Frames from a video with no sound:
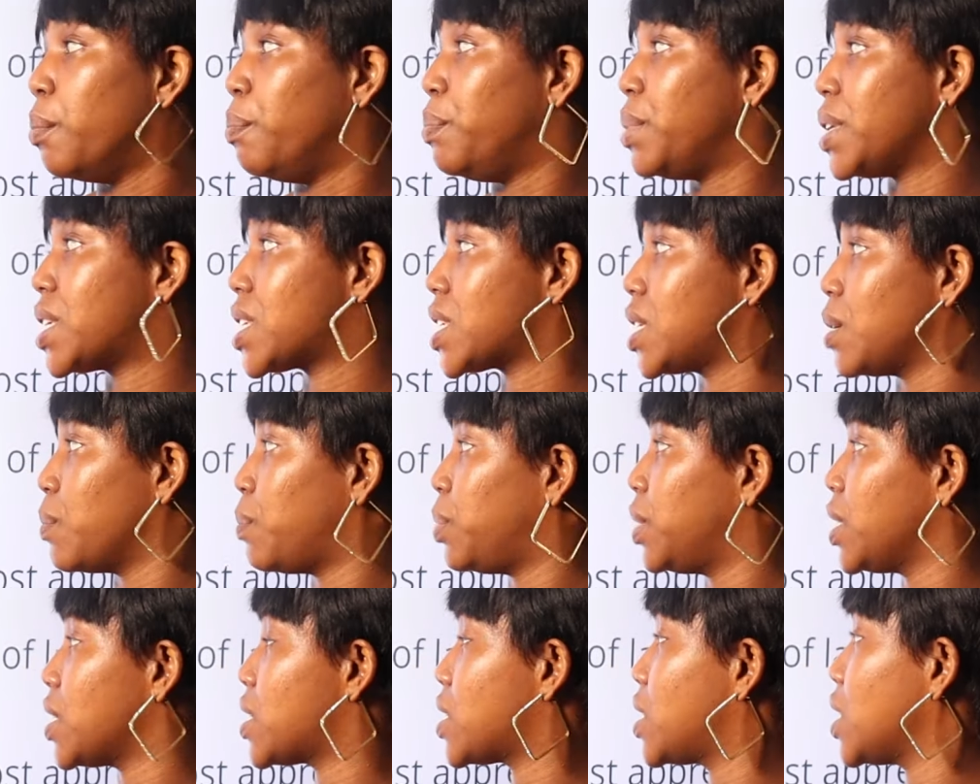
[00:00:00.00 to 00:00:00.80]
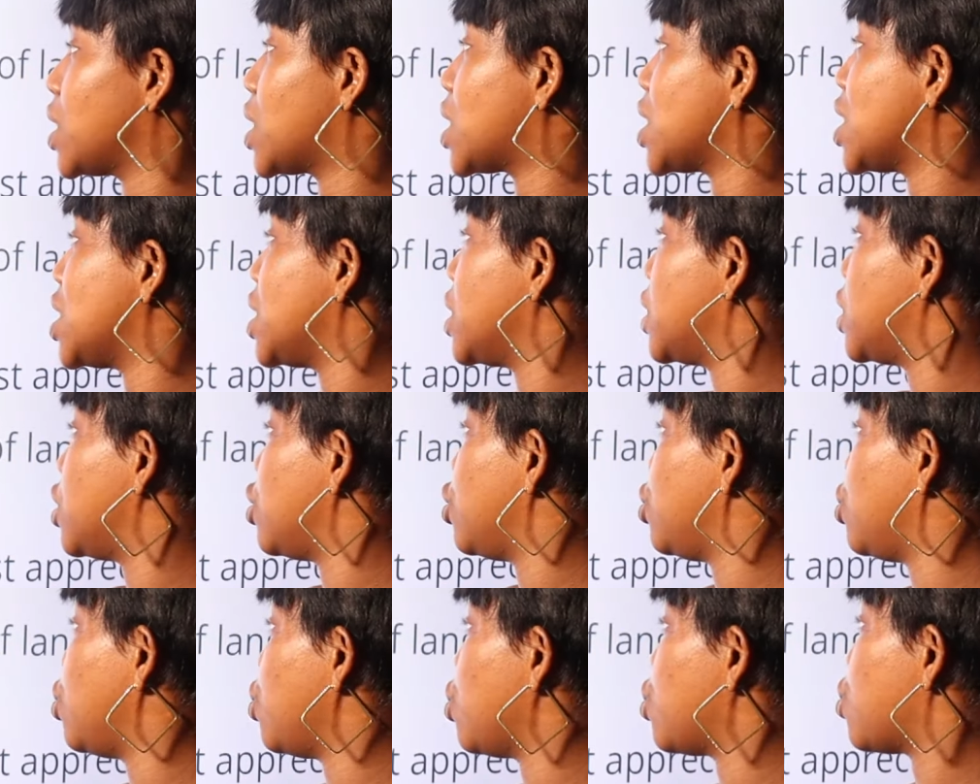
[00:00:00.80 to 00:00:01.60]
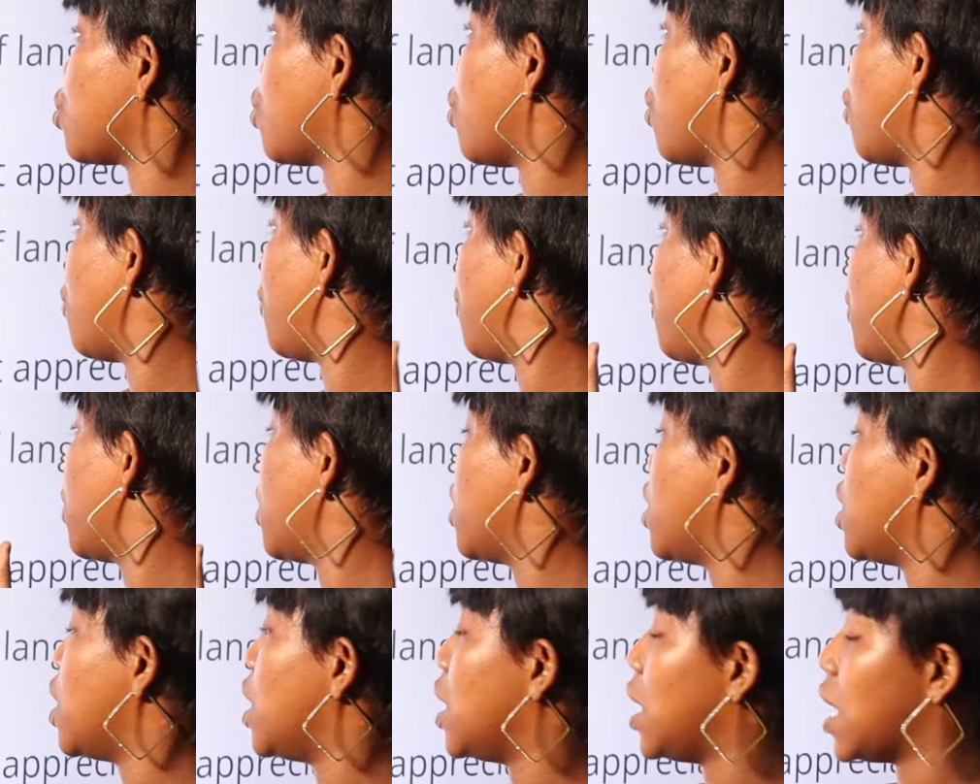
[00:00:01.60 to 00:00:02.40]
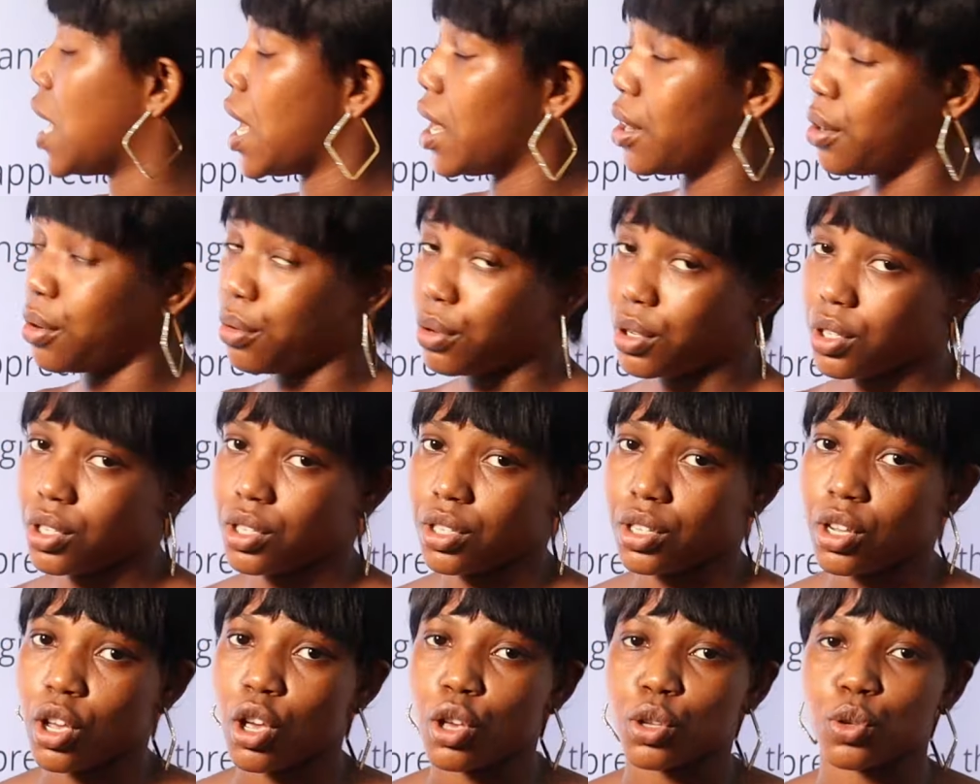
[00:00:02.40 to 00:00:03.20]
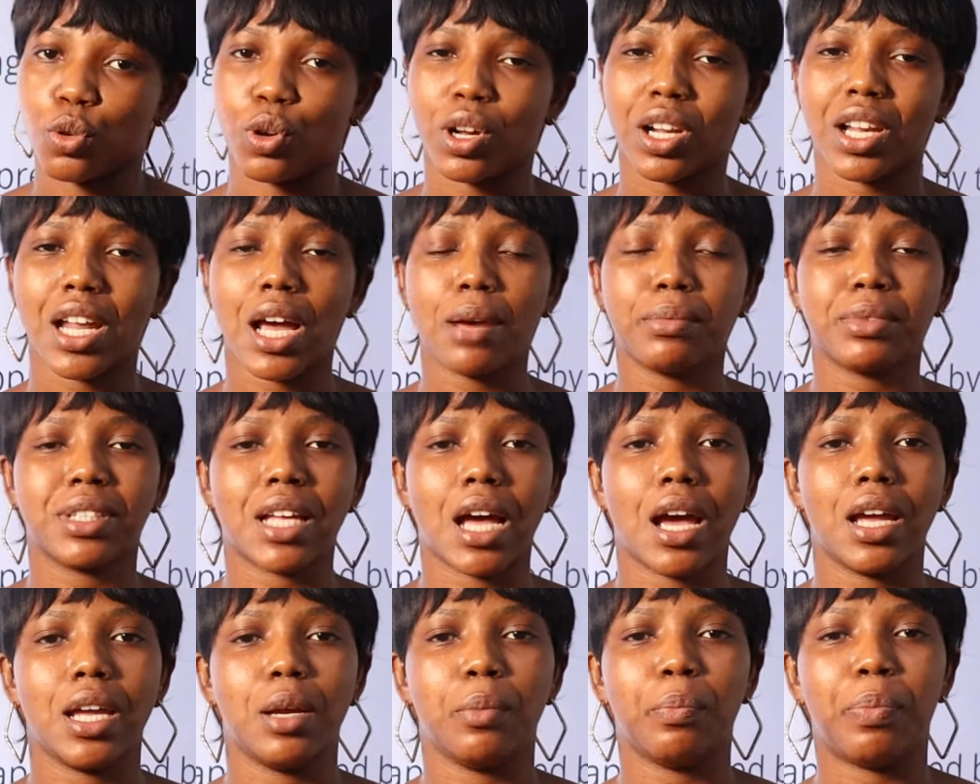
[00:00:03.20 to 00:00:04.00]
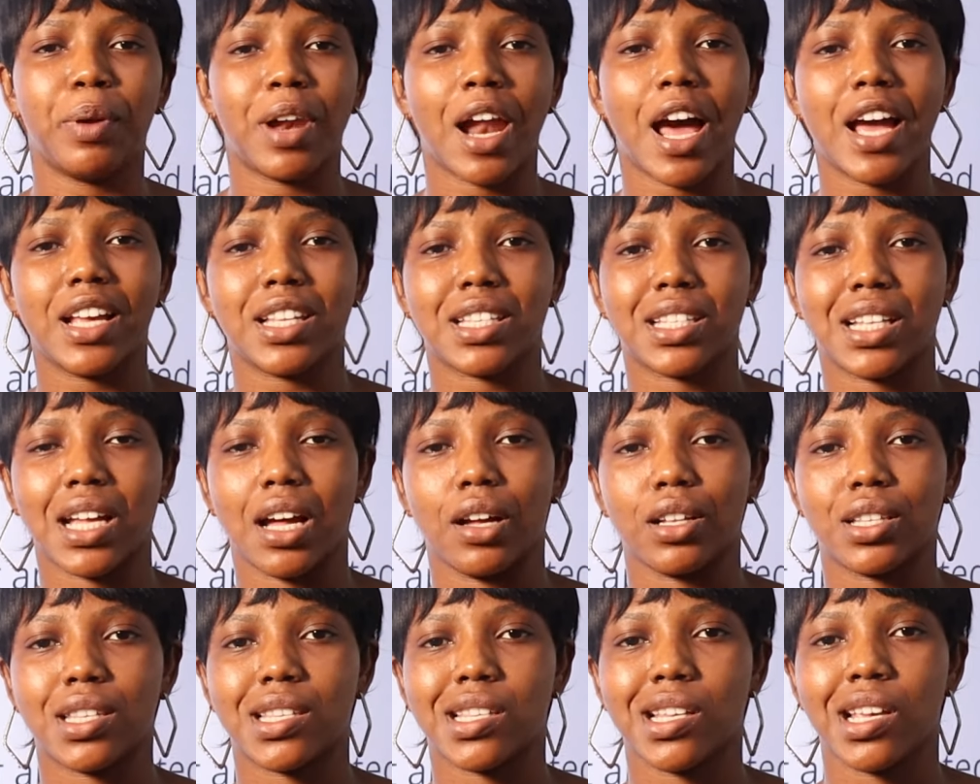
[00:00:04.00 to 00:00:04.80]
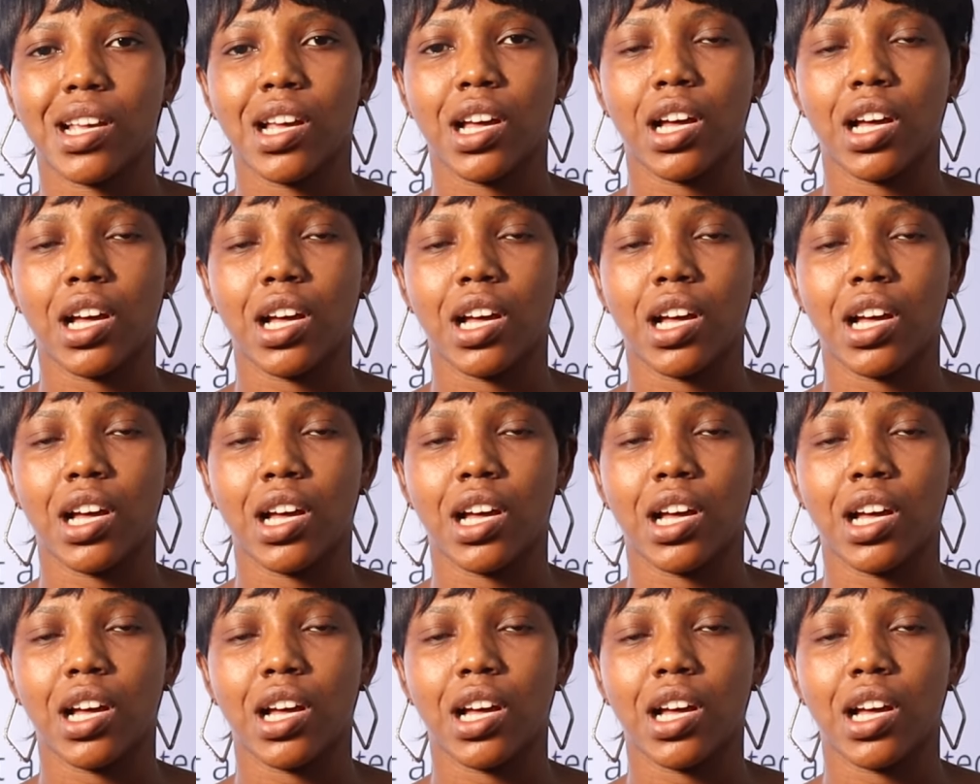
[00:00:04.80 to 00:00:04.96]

be simplistic in the use of language. So climb down implies that